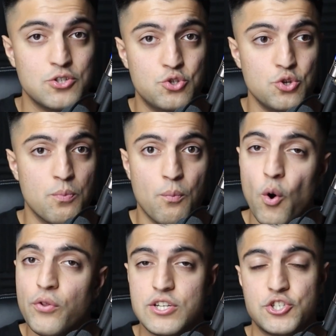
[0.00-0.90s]
do
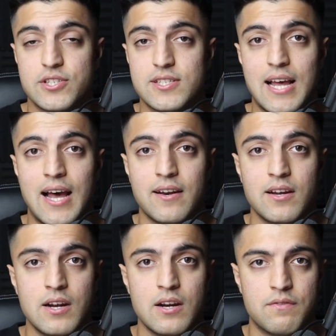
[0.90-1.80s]
more than just that.
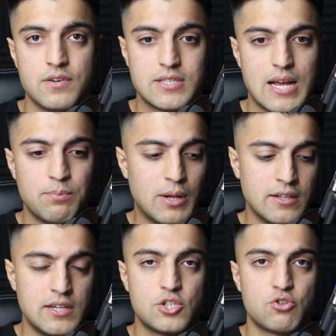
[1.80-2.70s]
For example,
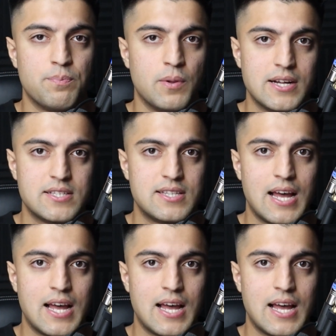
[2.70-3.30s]
LED strip lights